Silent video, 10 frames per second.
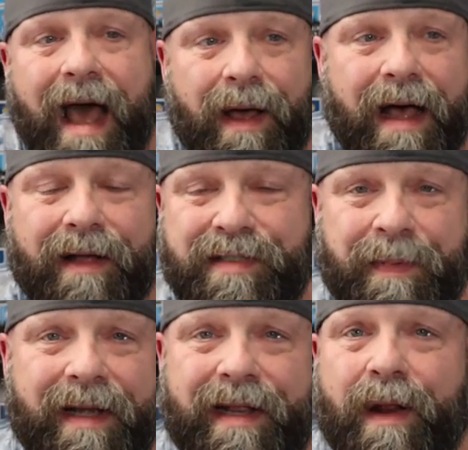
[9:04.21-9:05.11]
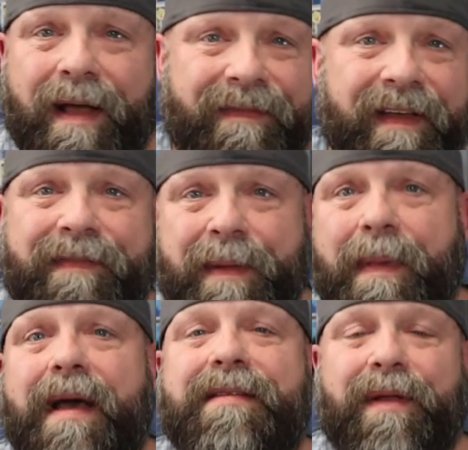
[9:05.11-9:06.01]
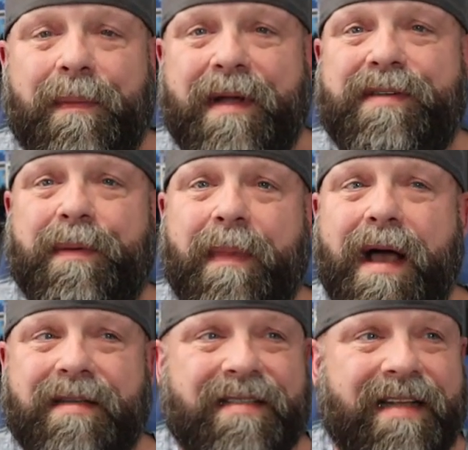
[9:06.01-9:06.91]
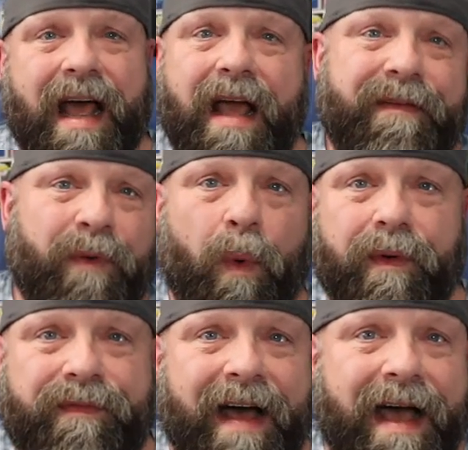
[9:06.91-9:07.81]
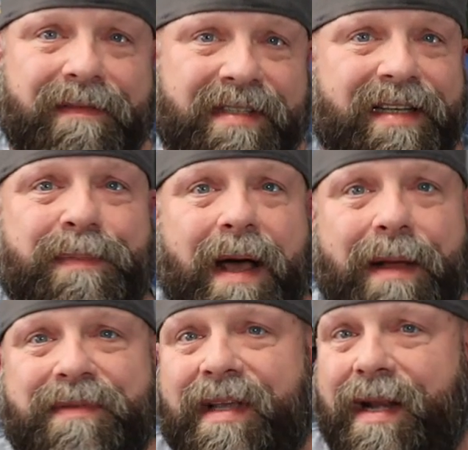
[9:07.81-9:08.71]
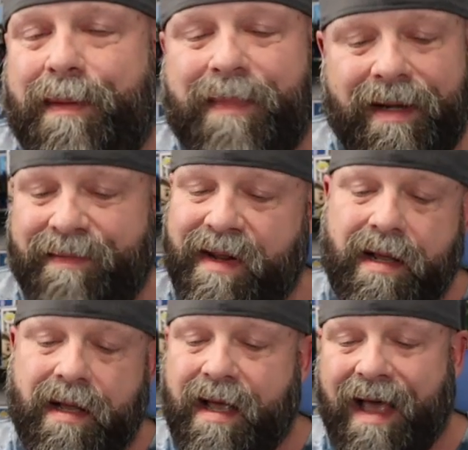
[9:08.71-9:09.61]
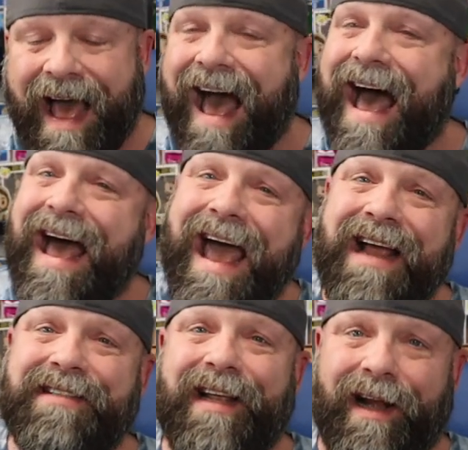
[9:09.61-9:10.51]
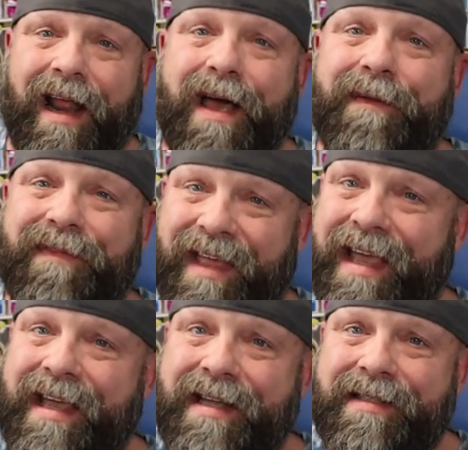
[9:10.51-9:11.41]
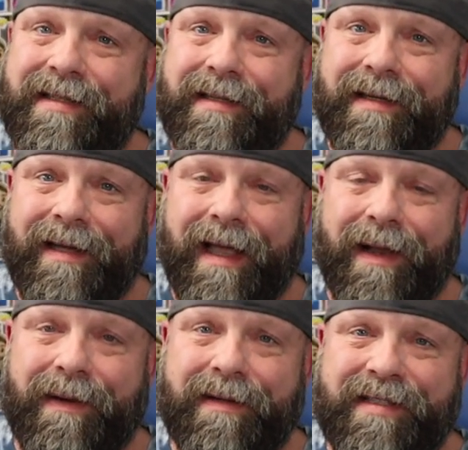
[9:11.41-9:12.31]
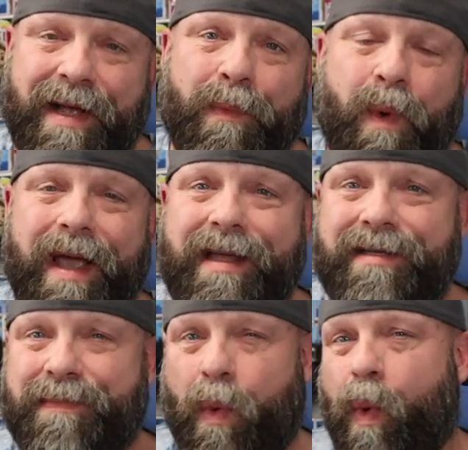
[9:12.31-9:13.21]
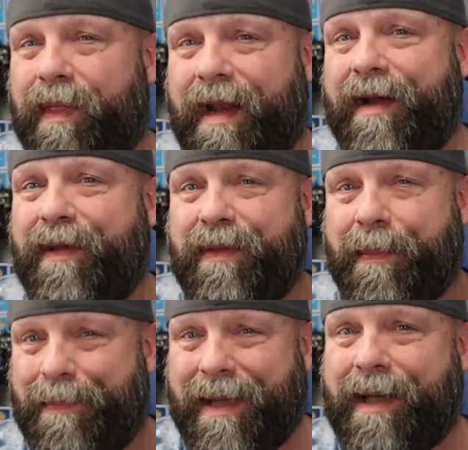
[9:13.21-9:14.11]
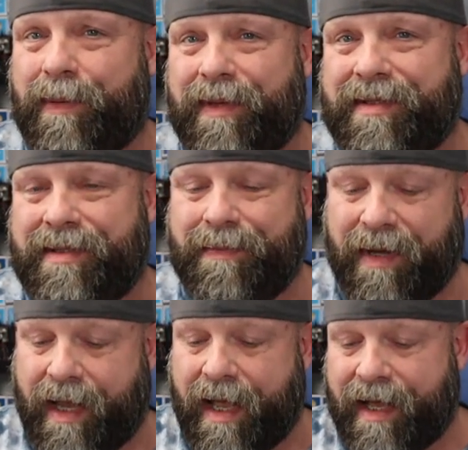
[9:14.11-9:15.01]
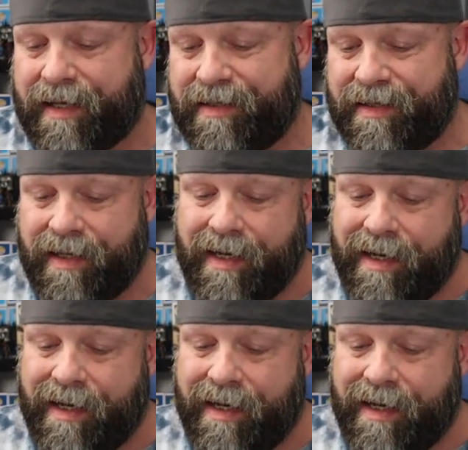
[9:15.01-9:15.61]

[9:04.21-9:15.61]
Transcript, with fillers: I'll, I'll, spend you know like fifty bucks on a mystery box that's got like four, five, six pops in it. But I actually love these in some ways more than I do the big ones because